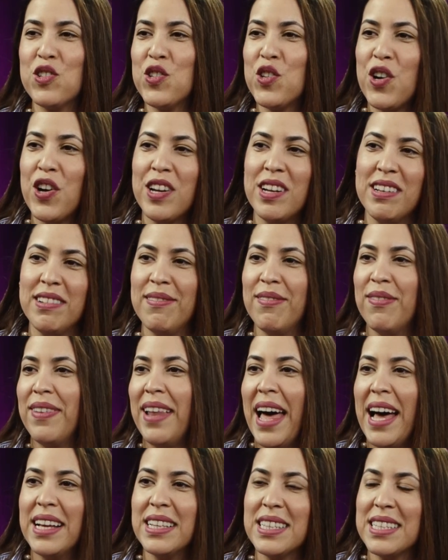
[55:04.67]
shirt and
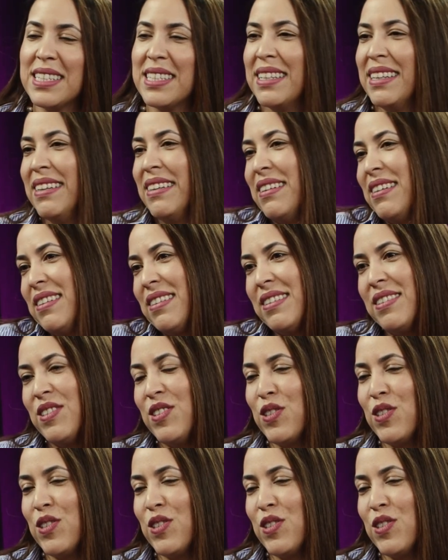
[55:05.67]
flats. It's